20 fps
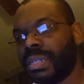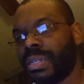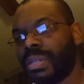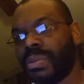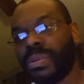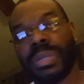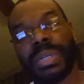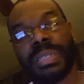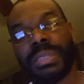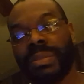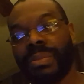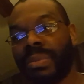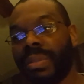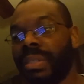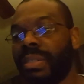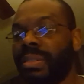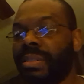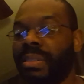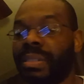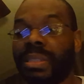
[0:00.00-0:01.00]
We'll have to
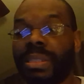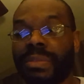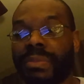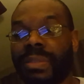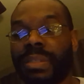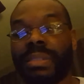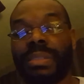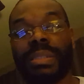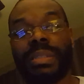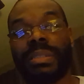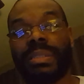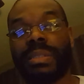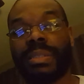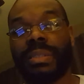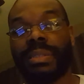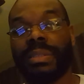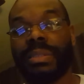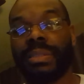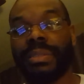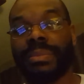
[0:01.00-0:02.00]
wait and see if that's actually
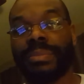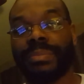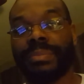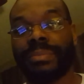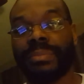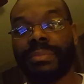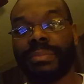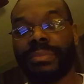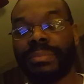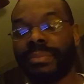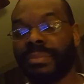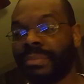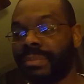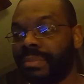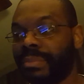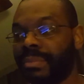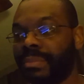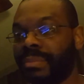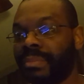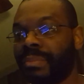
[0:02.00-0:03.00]
any good.
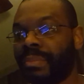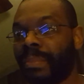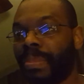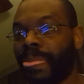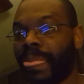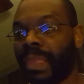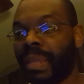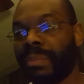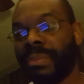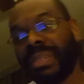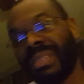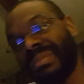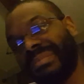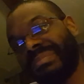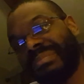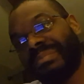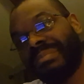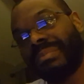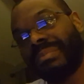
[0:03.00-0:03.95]
I mean,